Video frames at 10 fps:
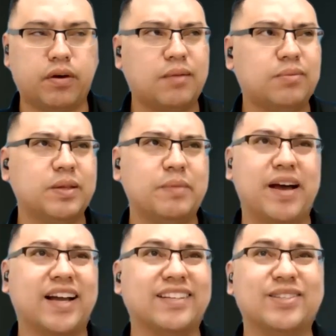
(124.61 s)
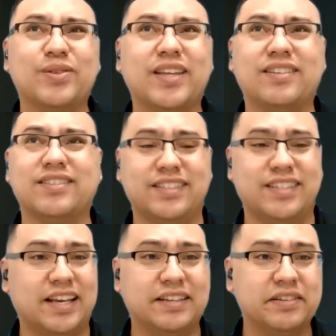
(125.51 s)
probably back in
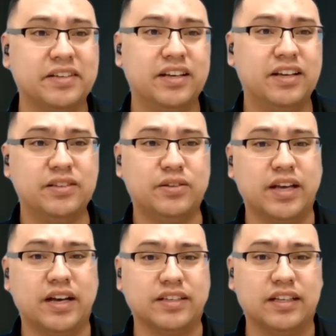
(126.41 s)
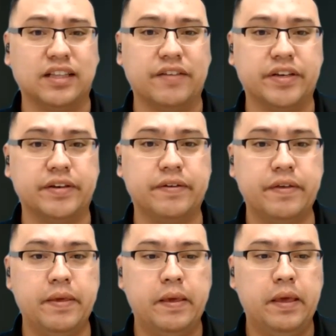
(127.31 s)
2010, 2011.